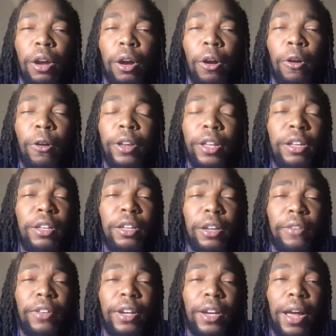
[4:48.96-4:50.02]
On any
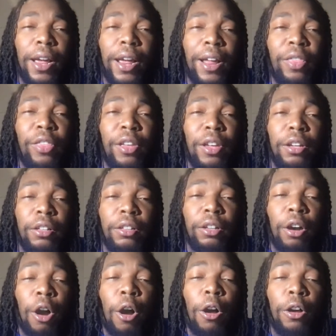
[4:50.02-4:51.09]
given night, I think
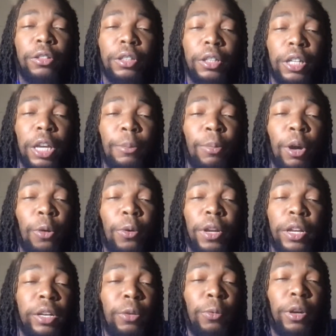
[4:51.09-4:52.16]
the Hawks could keep up with
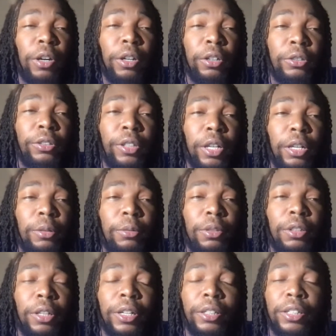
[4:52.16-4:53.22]
any one of those teams,
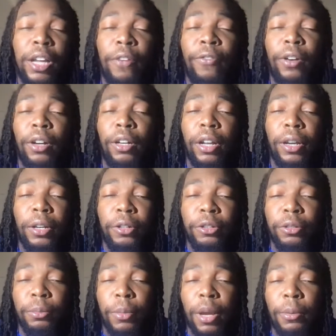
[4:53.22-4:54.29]
except for the
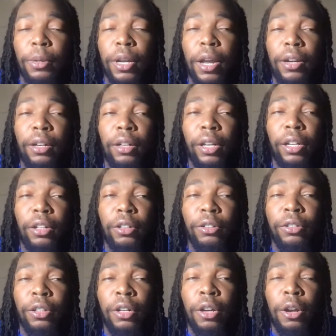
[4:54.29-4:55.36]
Lakers. Maybe not the
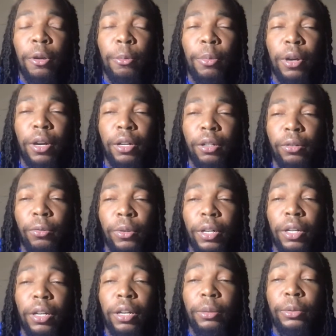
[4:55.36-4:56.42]
Lakers. But when
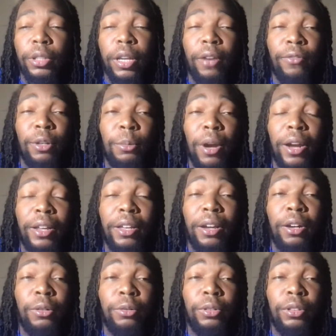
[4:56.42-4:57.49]
it comes to everybody
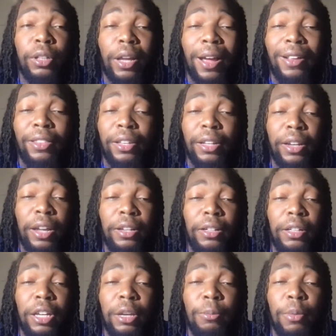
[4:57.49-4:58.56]
else, I think they
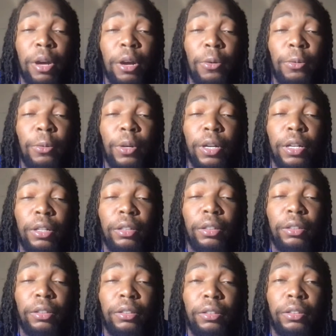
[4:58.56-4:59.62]
could keep up with
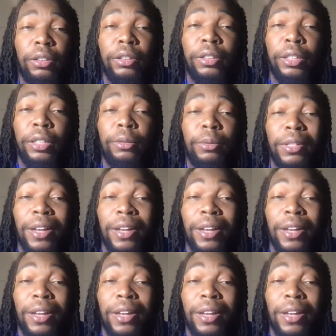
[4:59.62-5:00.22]
the teams.